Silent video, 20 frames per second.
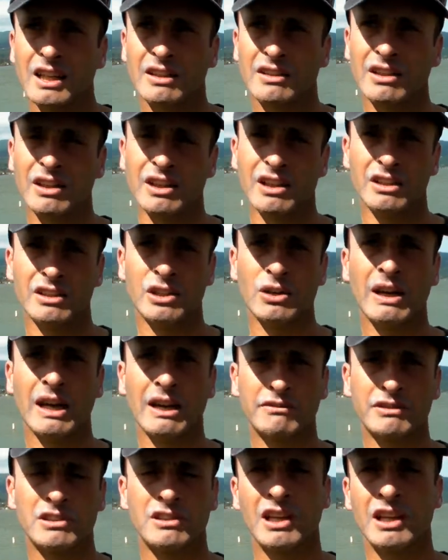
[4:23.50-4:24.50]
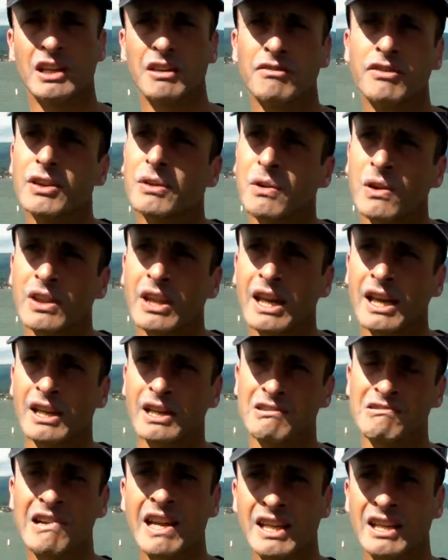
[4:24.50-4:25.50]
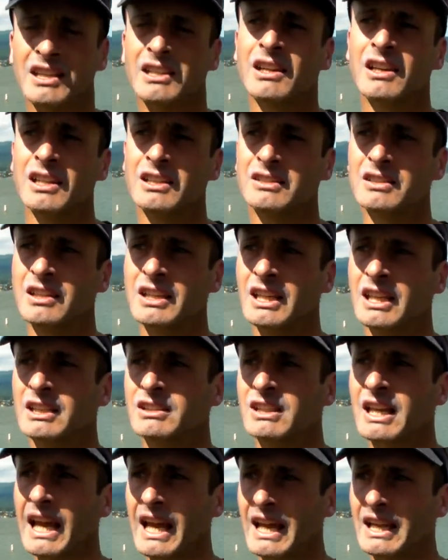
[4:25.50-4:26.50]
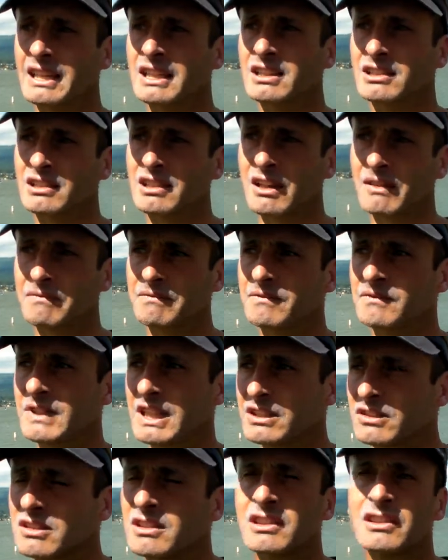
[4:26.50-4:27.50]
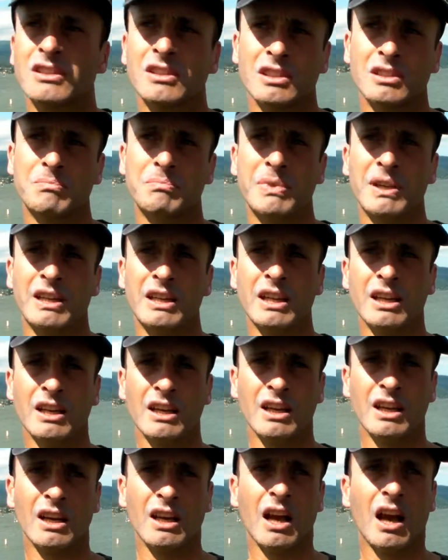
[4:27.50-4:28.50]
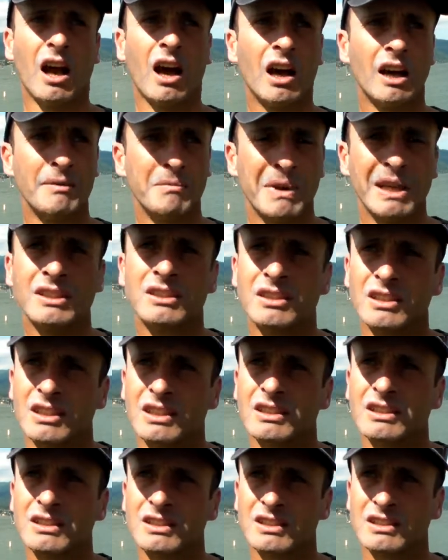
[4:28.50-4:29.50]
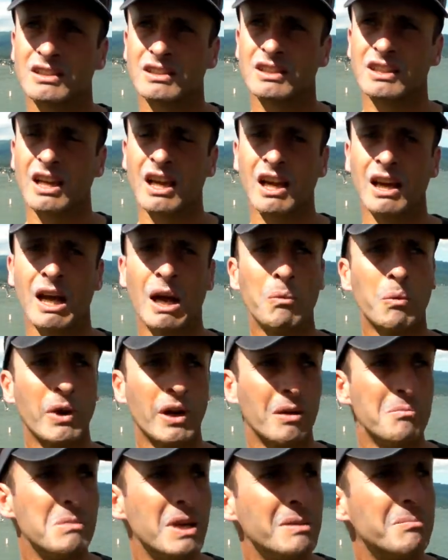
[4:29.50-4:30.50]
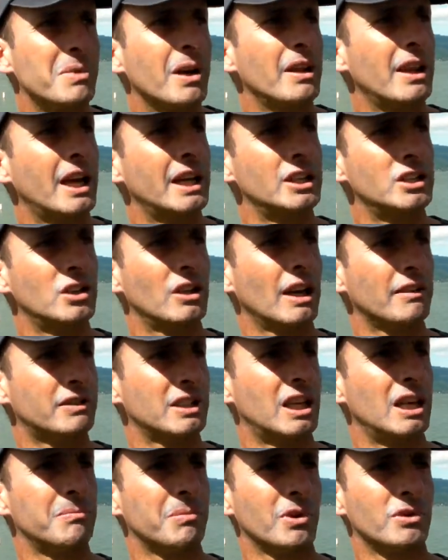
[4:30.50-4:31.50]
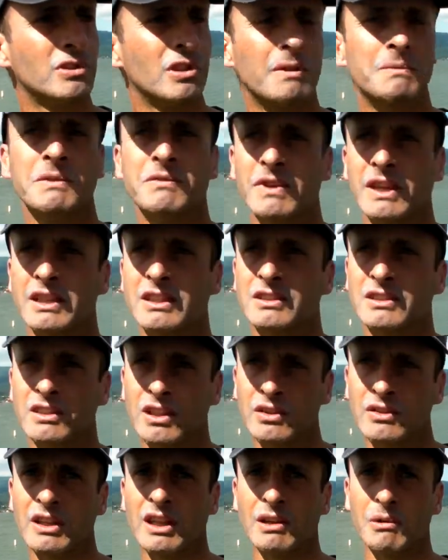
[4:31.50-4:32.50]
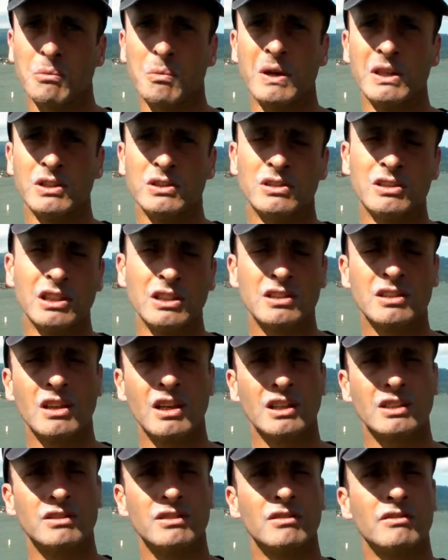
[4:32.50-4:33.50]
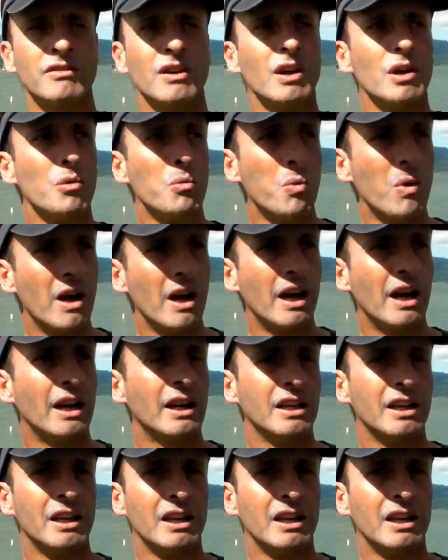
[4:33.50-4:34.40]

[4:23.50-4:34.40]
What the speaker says: that you have to take a view on that and recognise that it can, in some instances, be high maintenance. And what I mean by that is you have to keep on top of it, so that when you see signs of wear,